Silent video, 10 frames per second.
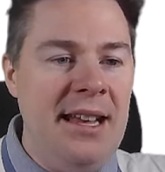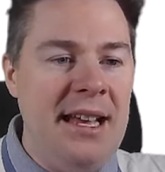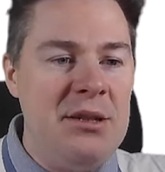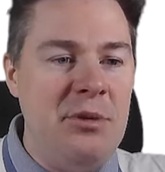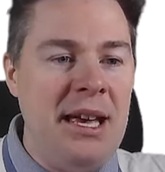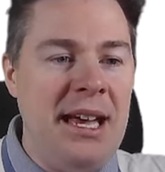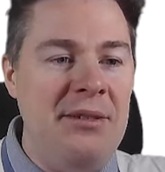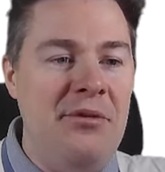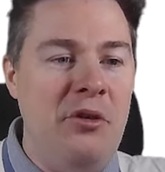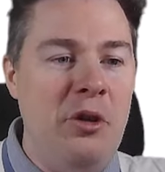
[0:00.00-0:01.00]
as we
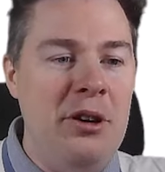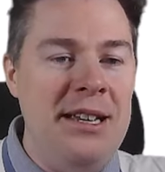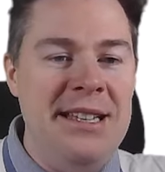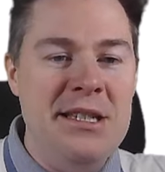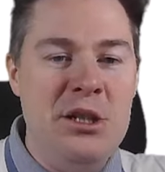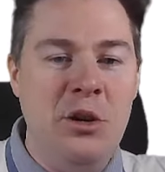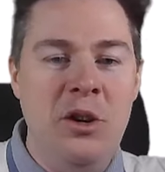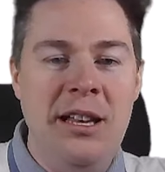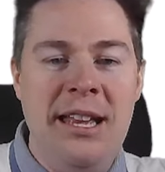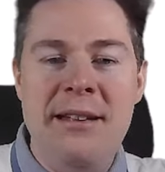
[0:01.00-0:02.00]
had for
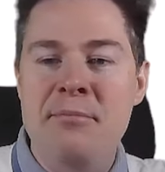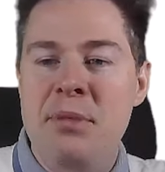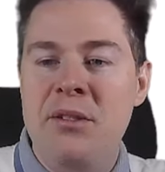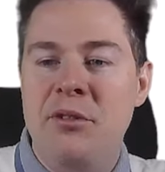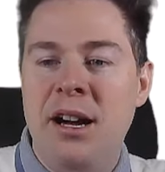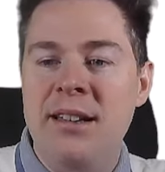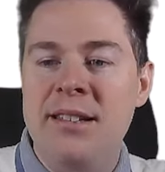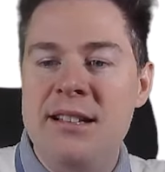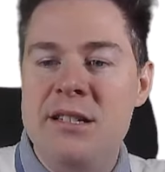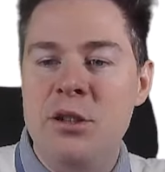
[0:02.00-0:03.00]
installing, but for
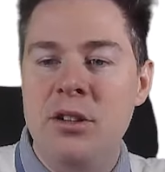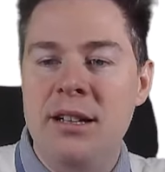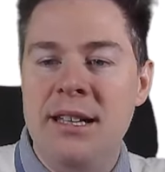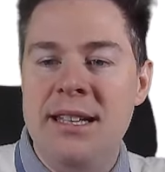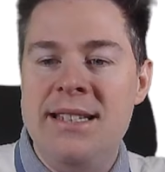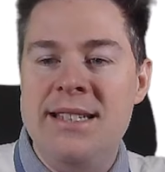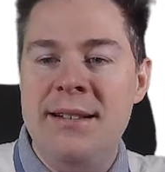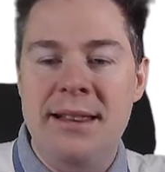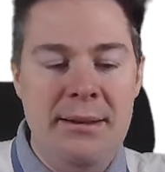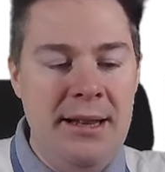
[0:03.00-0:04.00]
uninstalling, it's a
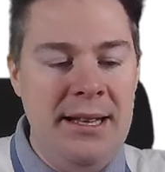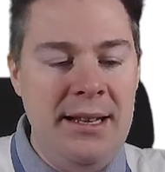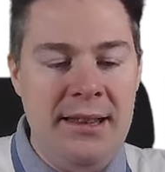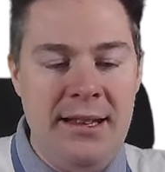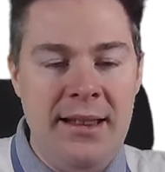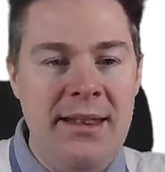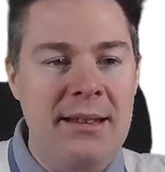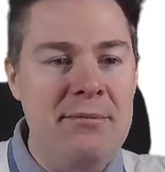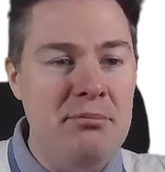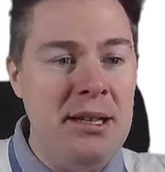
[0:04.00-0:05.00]
little
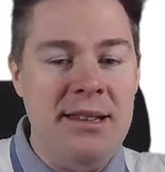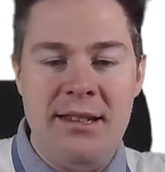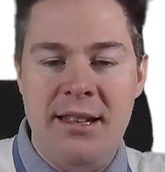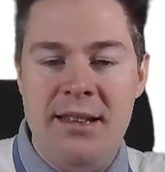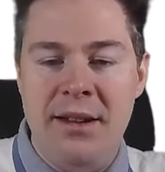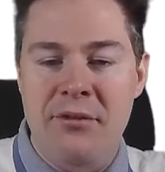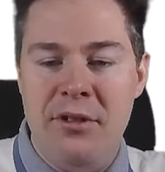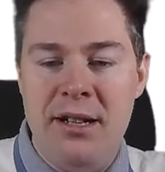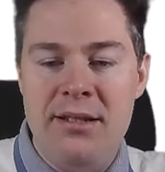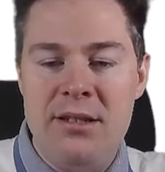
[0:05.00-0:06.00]
bit different.